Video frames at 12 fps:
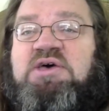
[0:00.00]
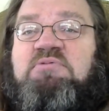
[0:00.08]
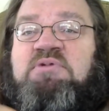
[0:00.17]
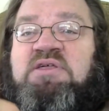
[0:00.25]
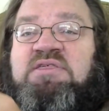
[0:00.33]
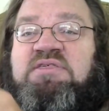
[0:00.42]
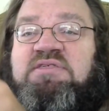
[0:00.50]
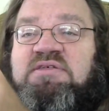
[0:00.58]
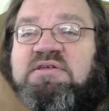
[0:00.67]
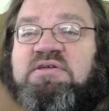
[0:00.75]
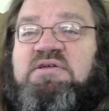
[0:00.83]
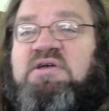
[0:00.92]
with
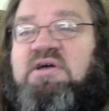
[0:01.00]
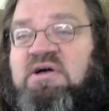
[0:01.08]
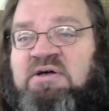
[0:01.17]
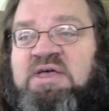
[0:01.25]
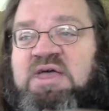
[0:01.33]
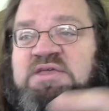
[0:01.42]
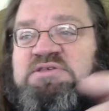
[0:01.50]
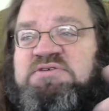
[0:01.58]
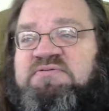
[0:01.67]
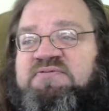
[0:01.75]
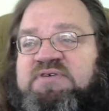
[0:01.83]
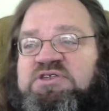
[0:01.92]
all kinds
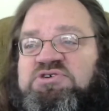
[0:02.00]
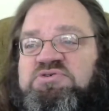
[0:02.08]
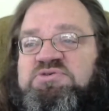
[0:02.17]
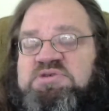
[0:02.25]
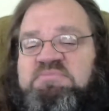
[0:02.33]
of features